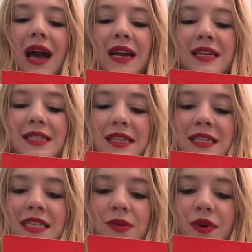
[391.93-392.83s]

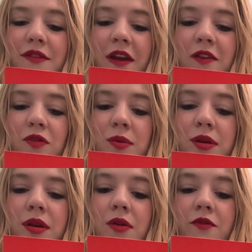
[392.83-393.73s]
Accented with
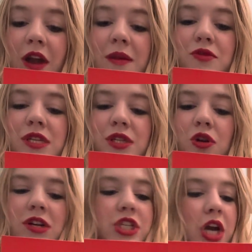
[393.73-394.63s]
vibrant
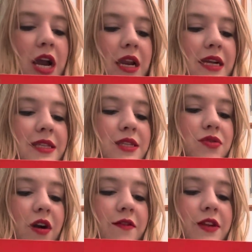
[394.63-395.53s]
orange highlights,
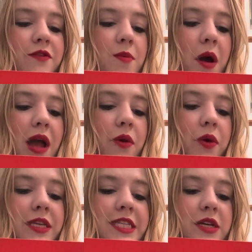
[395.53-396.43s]
crafted from
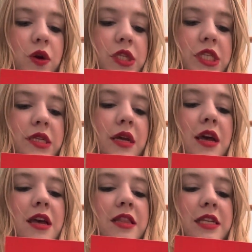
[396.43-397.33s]
high-quality cotton,
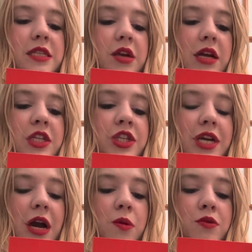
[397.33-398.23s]
this stylish
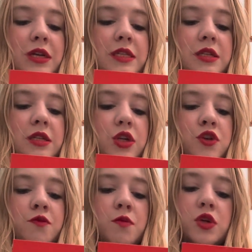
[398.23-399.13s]
towel brings a touch
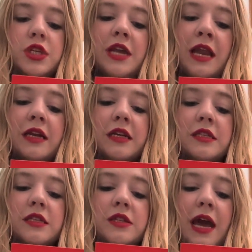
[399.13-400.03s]
of modern
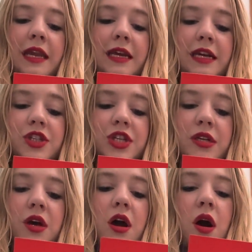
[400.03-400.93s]
elegance to any
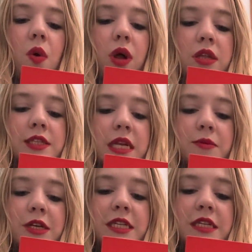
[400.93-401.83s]
kitchen, while
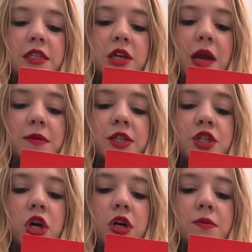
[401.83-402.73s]
celebrating the timeless
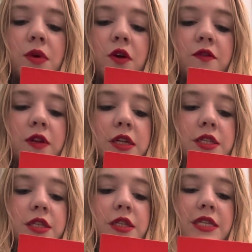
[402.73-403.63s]
charm of
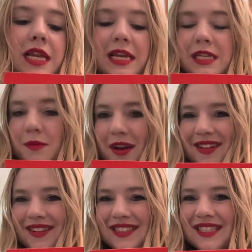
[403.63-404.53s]
London's
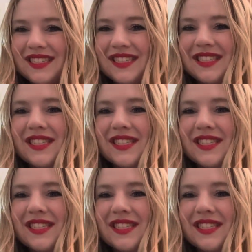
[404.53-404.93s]
landmarks.